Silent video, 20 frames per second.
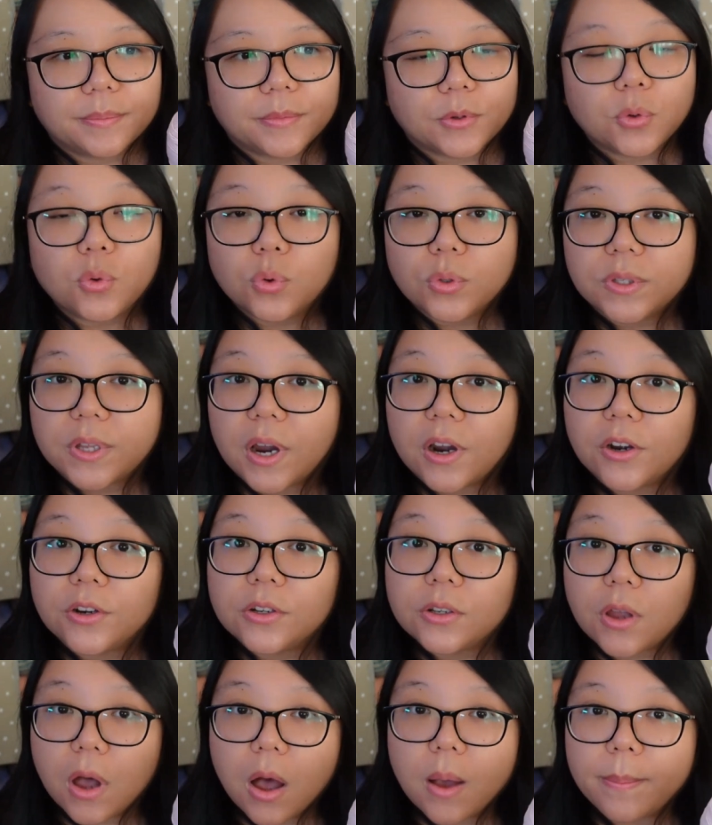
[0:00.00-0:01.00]
kutar
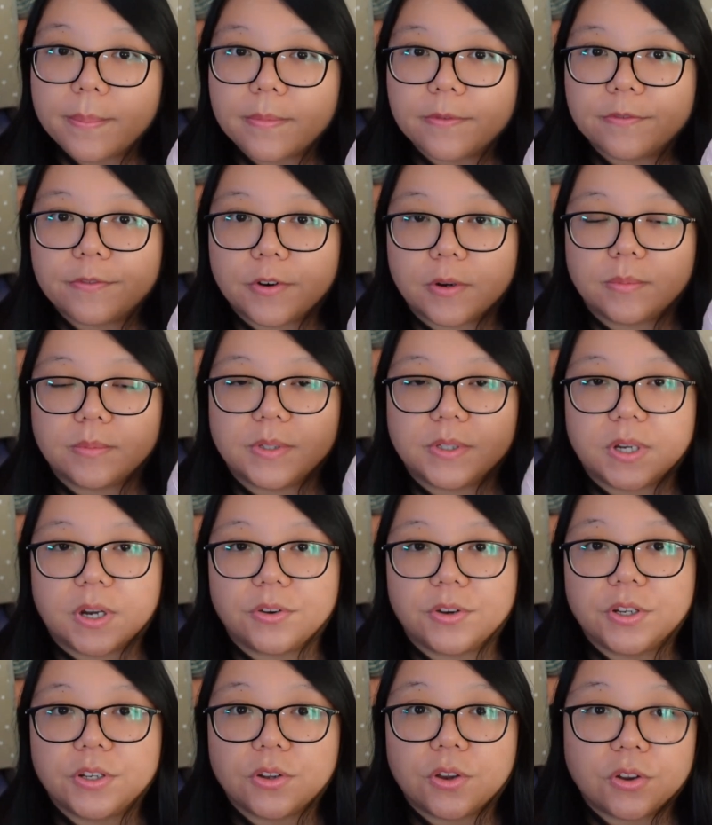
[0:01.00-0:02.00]
top from
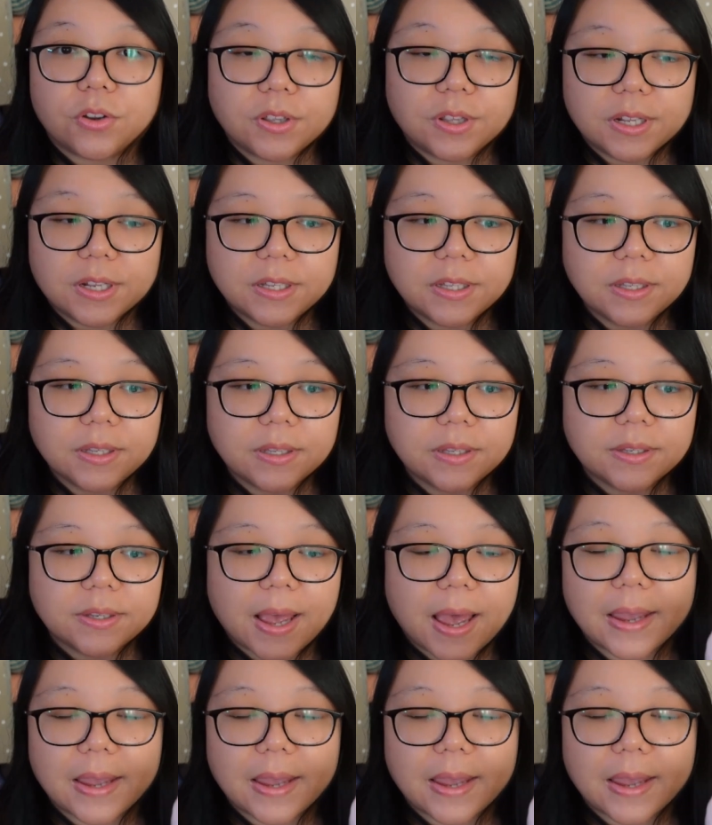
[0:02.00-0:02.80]
Sari Northland.